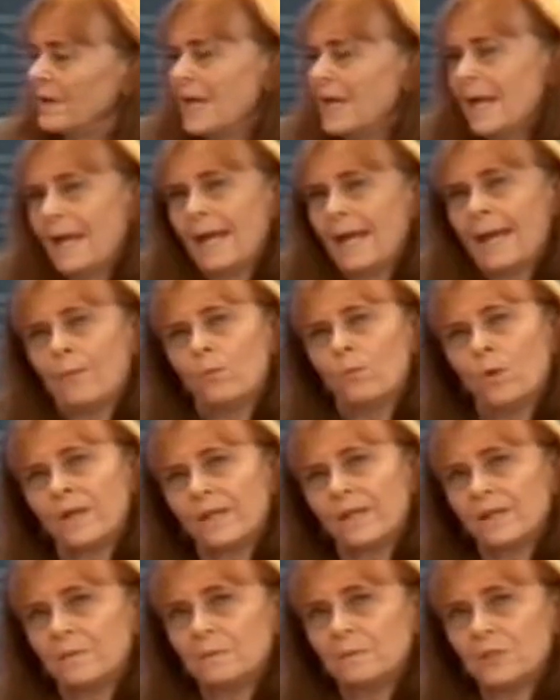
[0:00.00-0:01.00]
And one
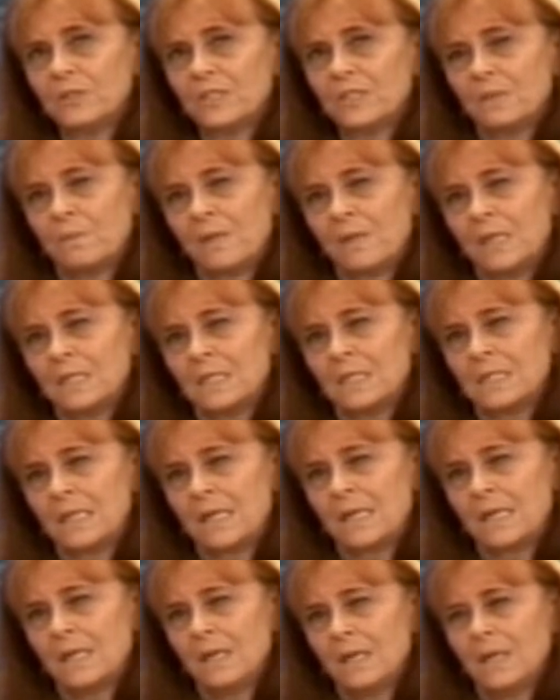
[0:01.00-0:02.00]
of them looked at me and
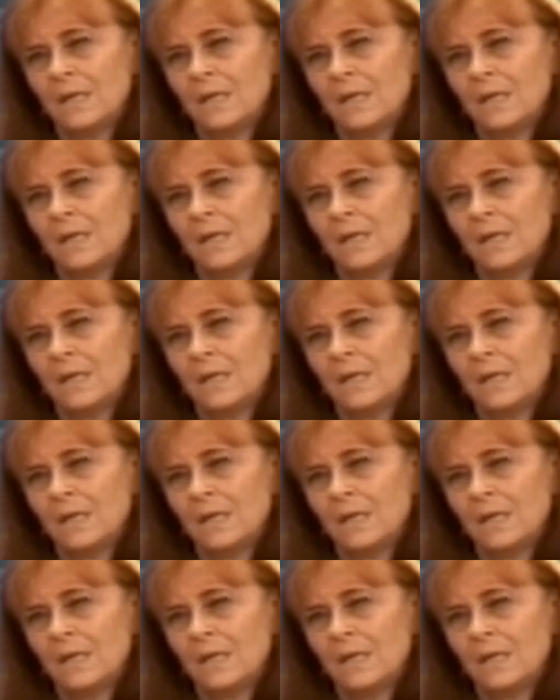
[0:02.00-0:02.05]
said,